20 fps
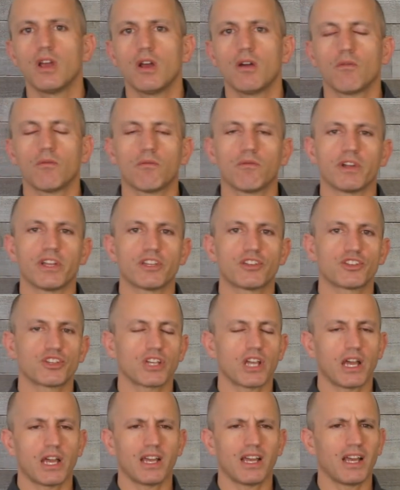which,
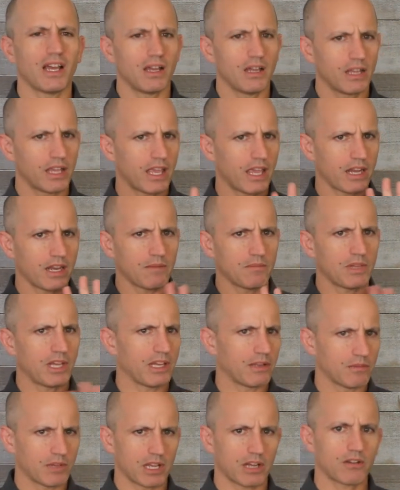again,
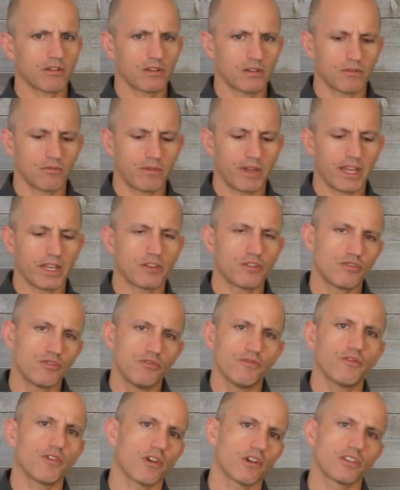I'm not going to wade
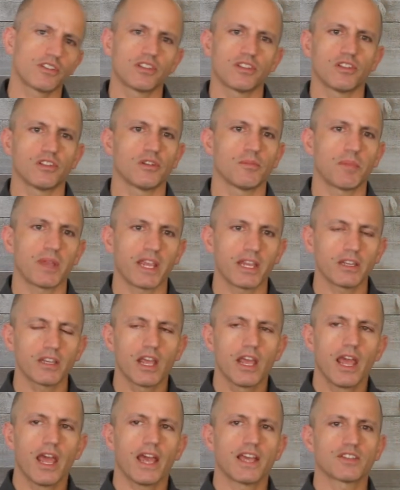too far into the debate
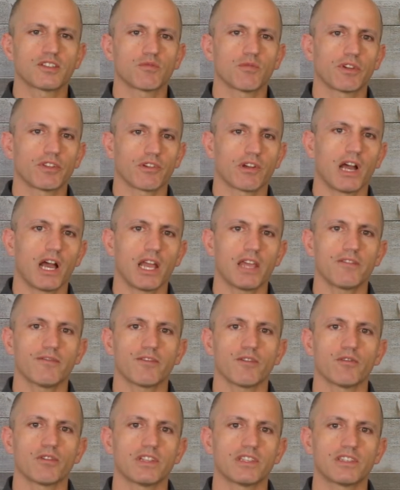as to whether
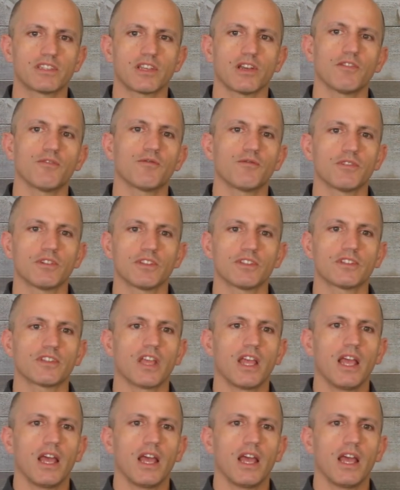iPhone itself was